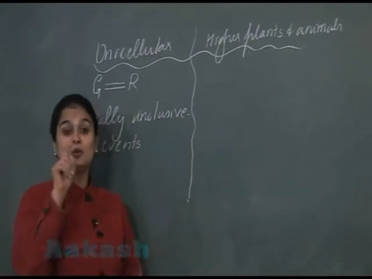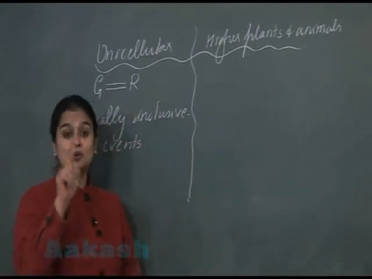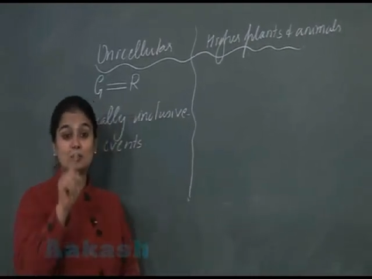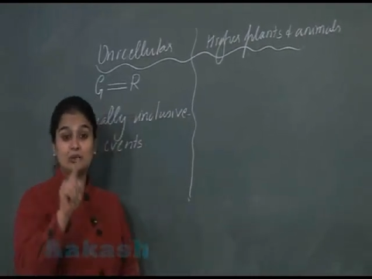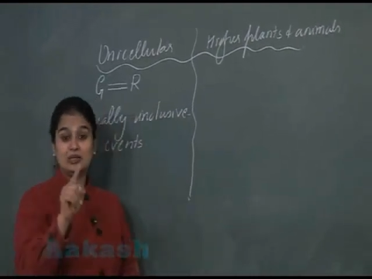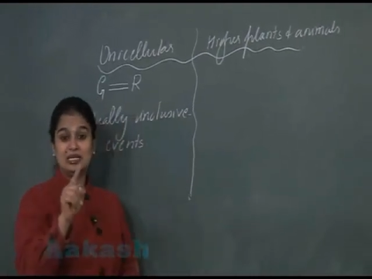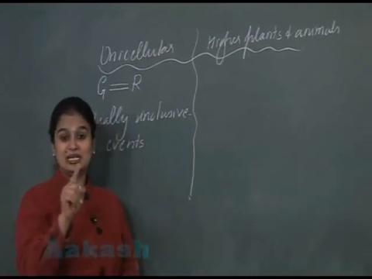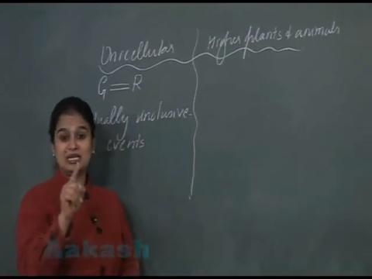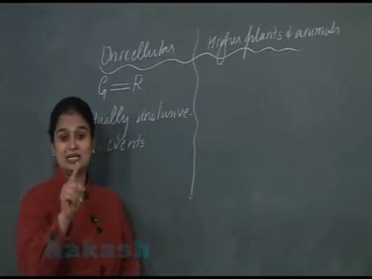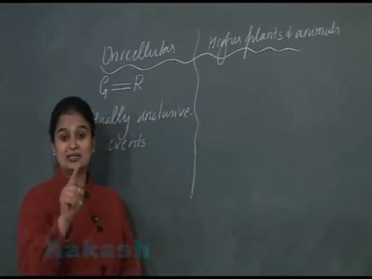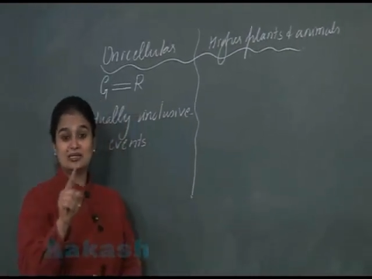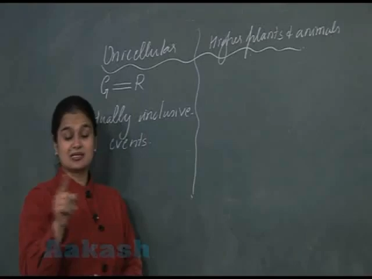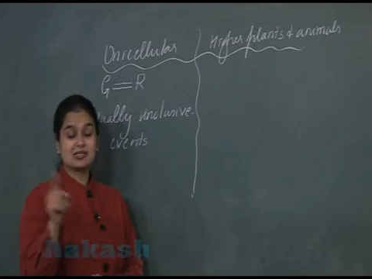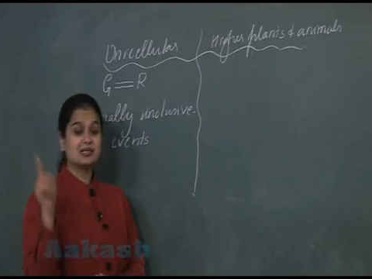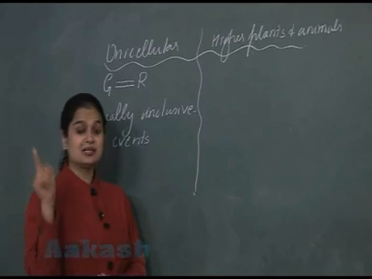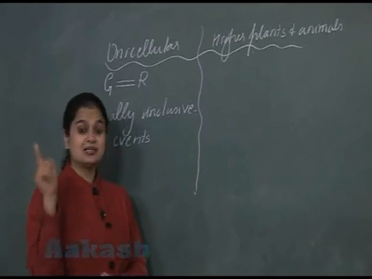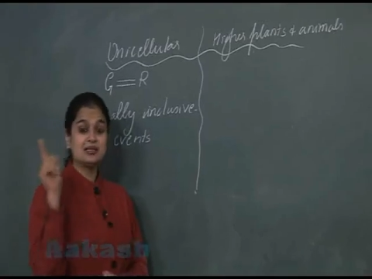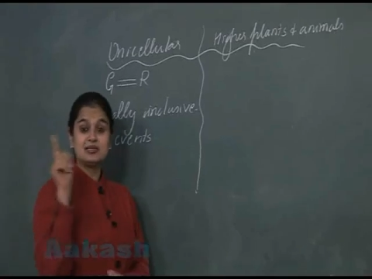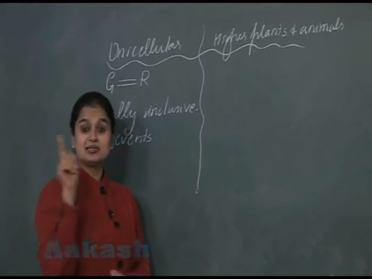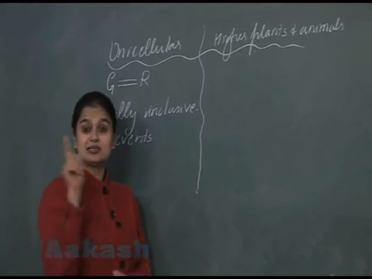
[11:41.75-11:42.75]
only
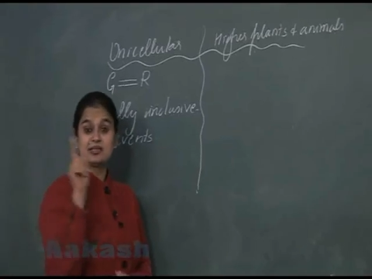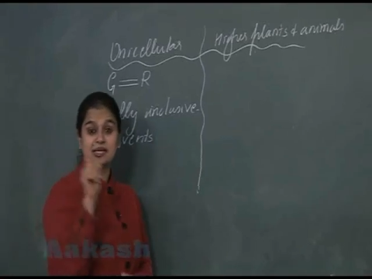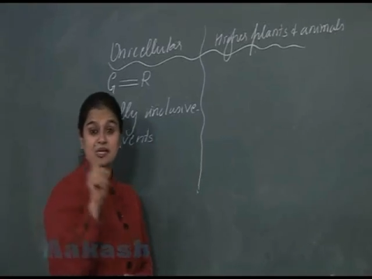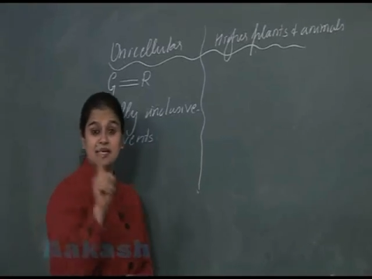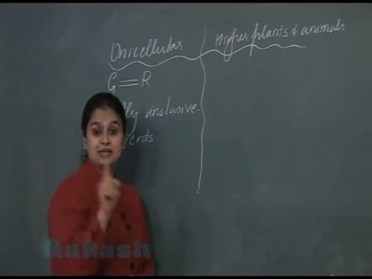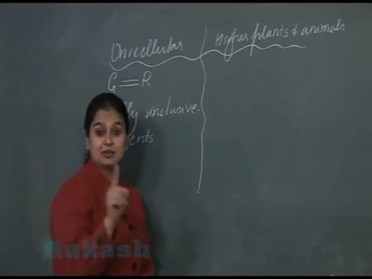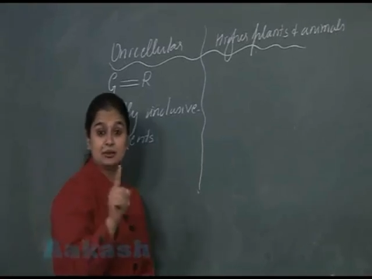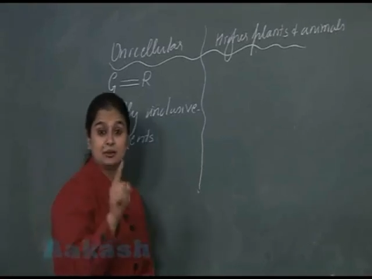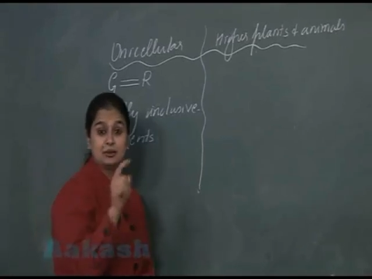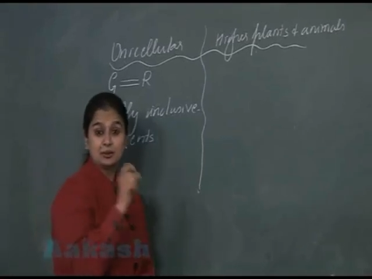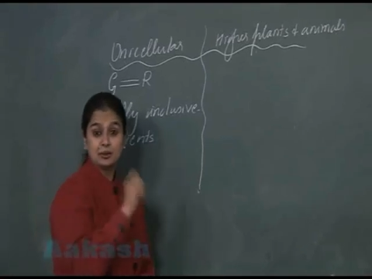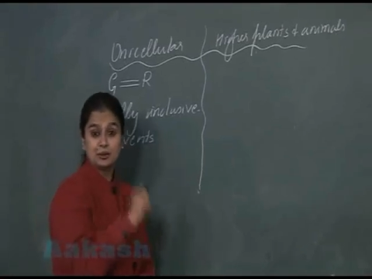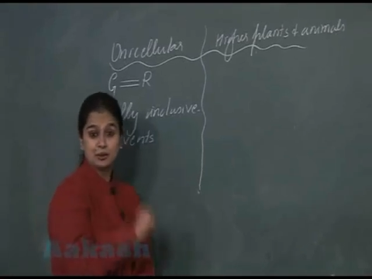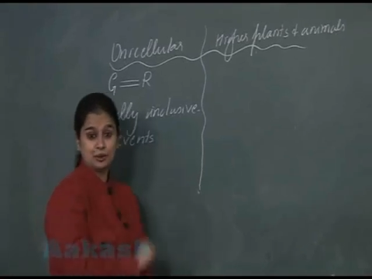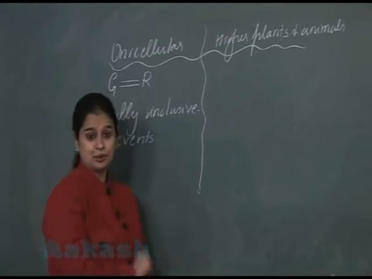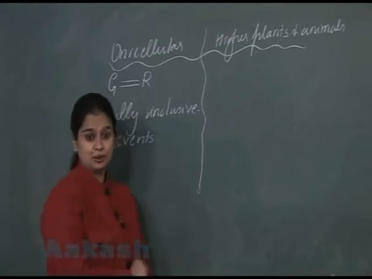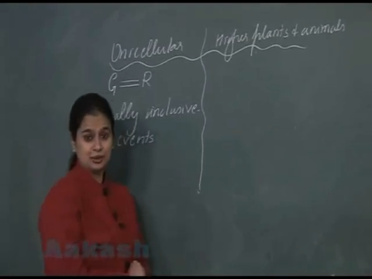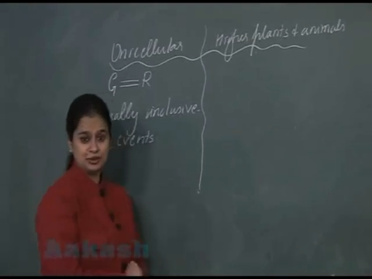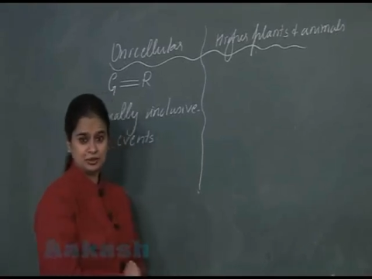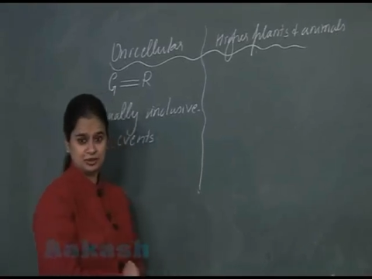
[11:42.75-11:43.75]
result in
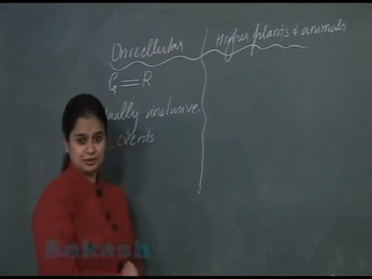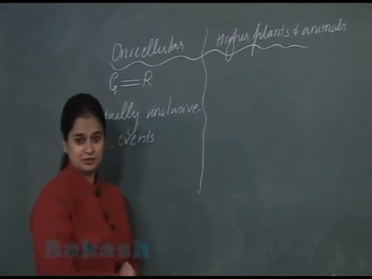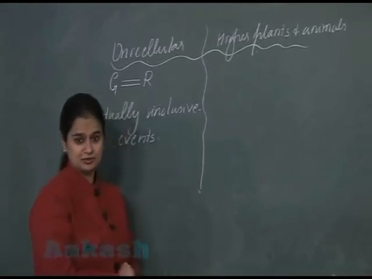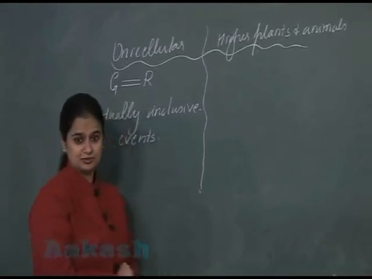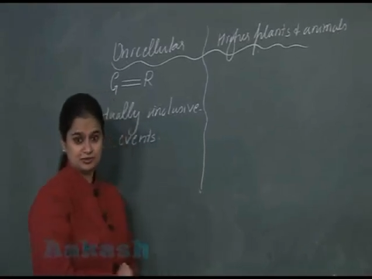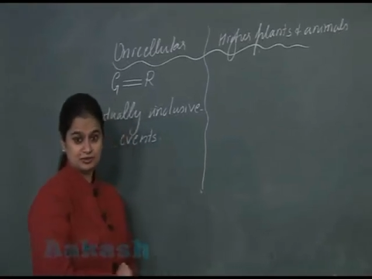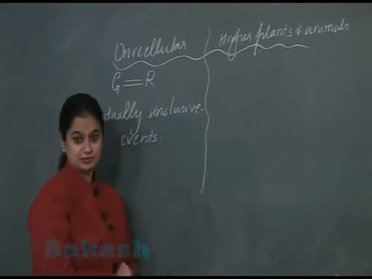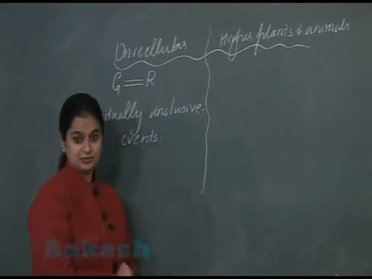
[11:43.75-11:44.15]
growth.